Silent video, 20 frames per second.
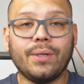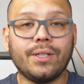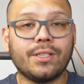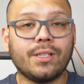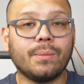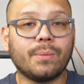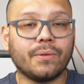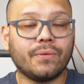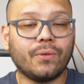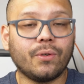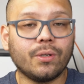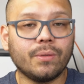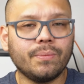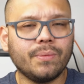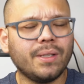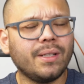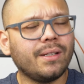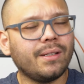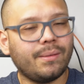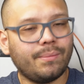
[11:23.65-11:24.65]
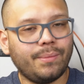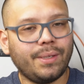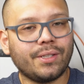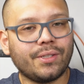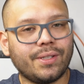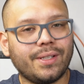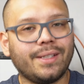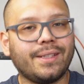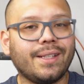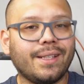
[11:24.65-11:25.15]
shape, or form, make
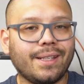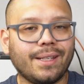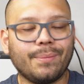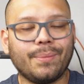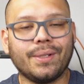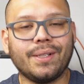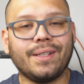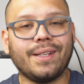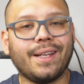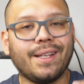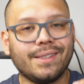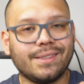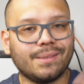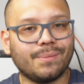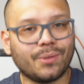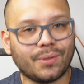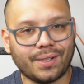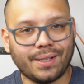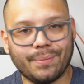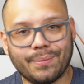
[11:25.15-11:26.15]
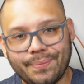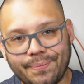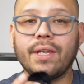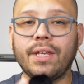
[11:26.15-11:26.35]
sure to hit that like button and subscribe.